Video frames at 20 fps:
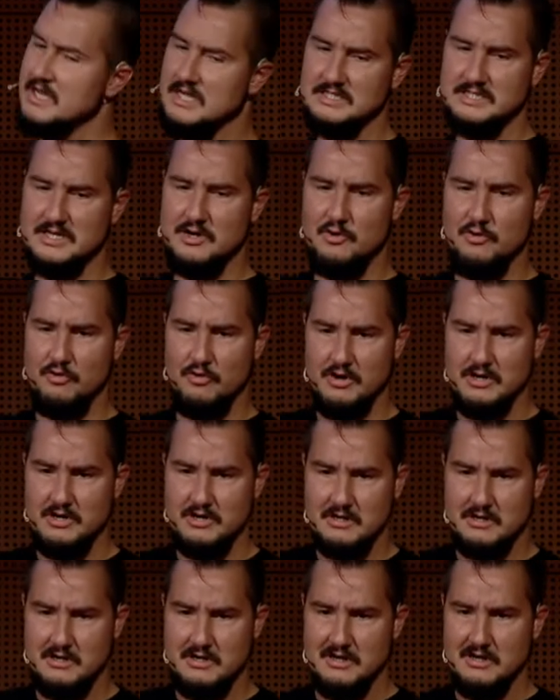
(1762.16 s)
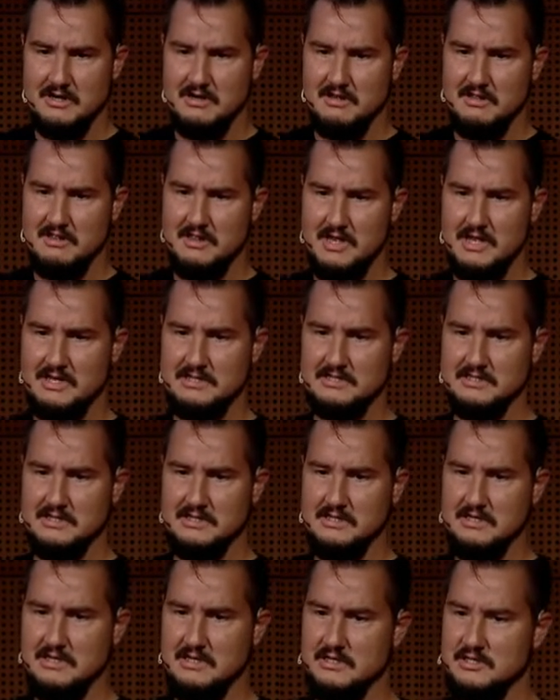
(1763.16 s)
I say earlier that
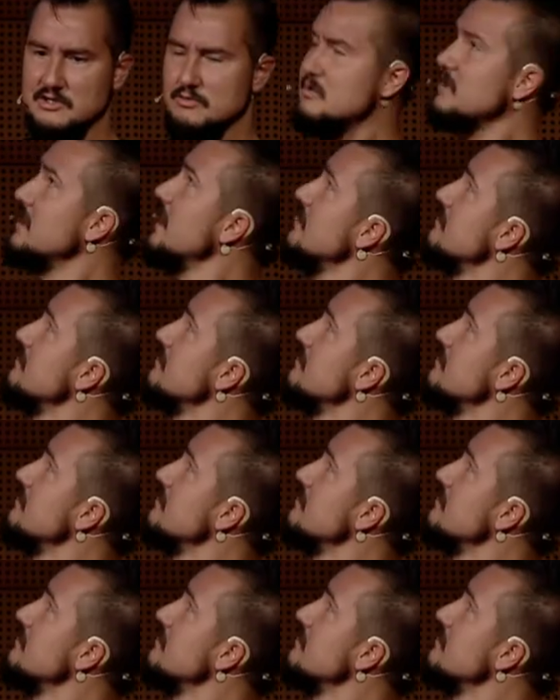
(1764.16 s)
you will get